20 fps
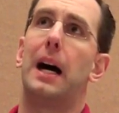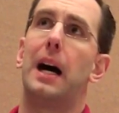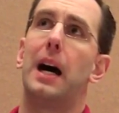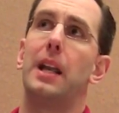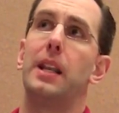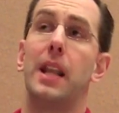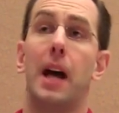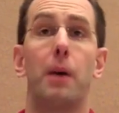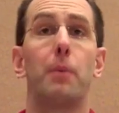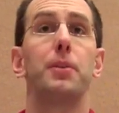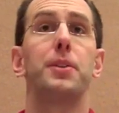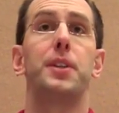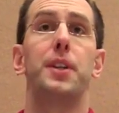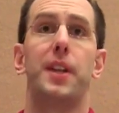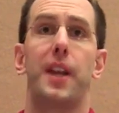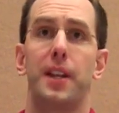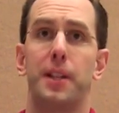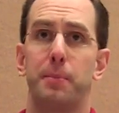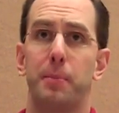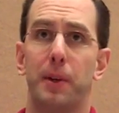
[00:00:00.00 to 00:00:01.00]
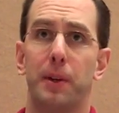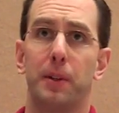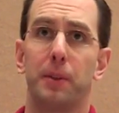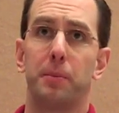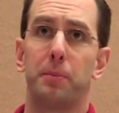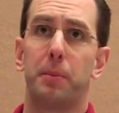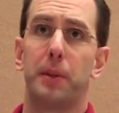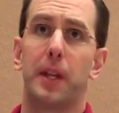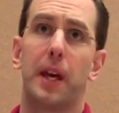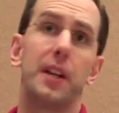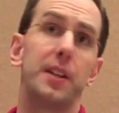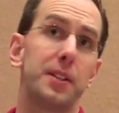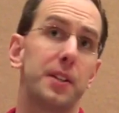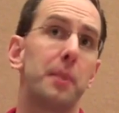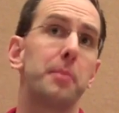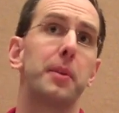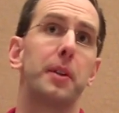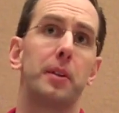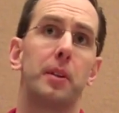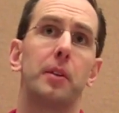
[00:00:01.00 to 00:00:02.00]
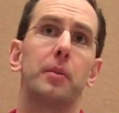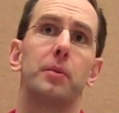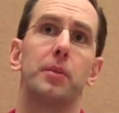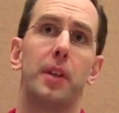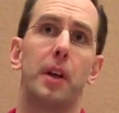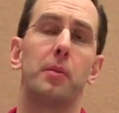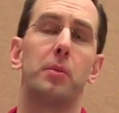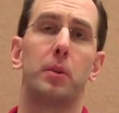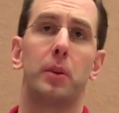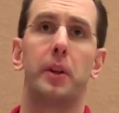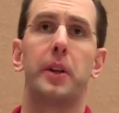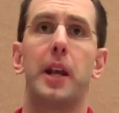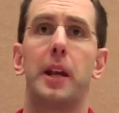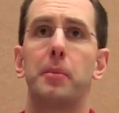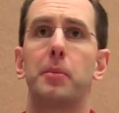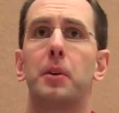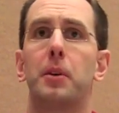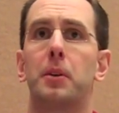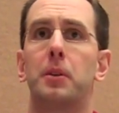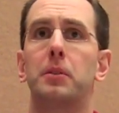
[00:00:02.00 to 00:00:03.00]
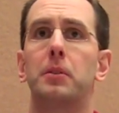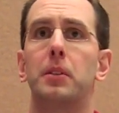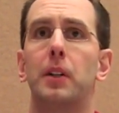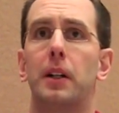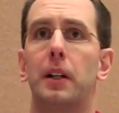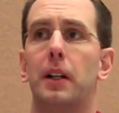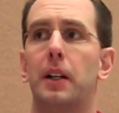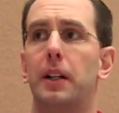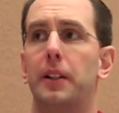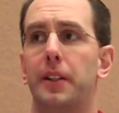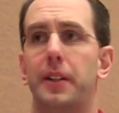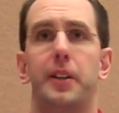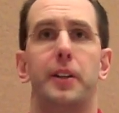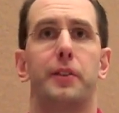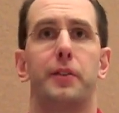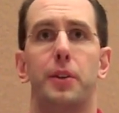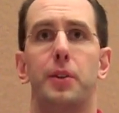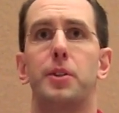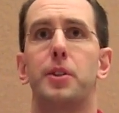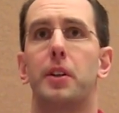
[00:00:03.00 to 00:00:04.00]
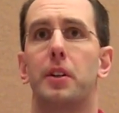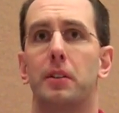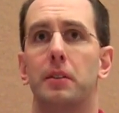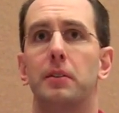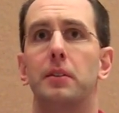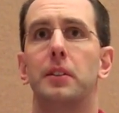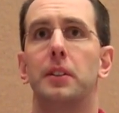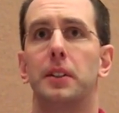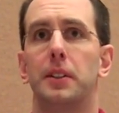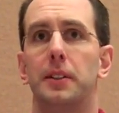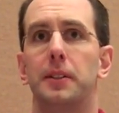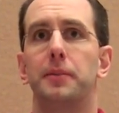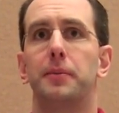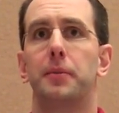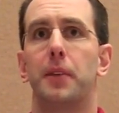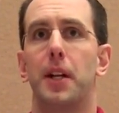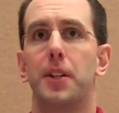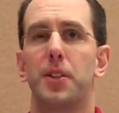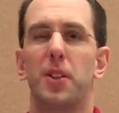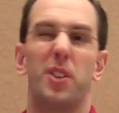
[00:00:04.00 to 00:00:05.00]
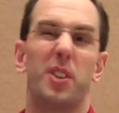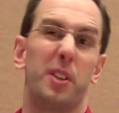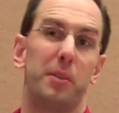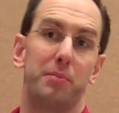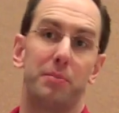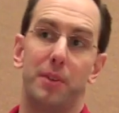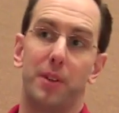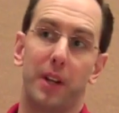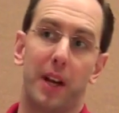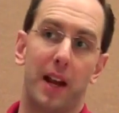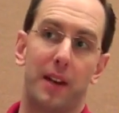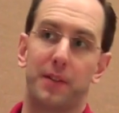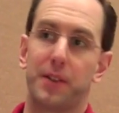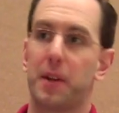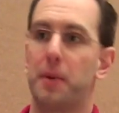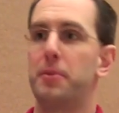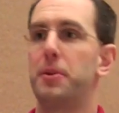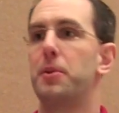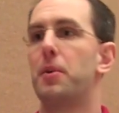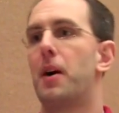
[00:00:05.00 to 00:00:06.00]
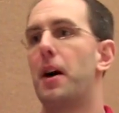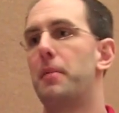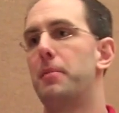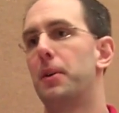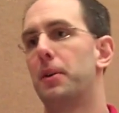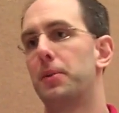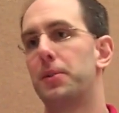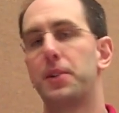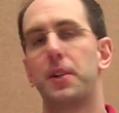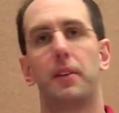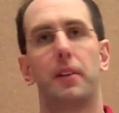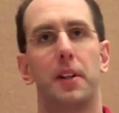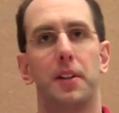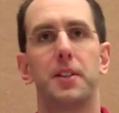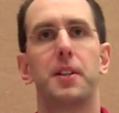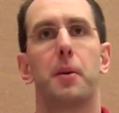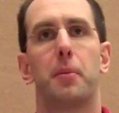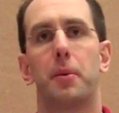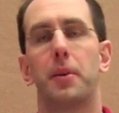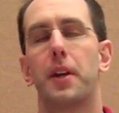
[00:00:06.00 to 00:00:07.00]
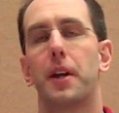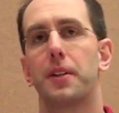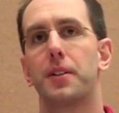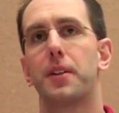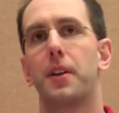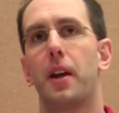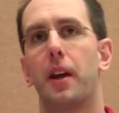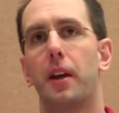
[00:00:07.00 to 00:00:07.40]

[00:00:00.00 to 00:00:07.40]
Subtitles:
Not with today's build, but that is something that will enable in the near future. And so you could have some UI built with Silverlight, some with XNA.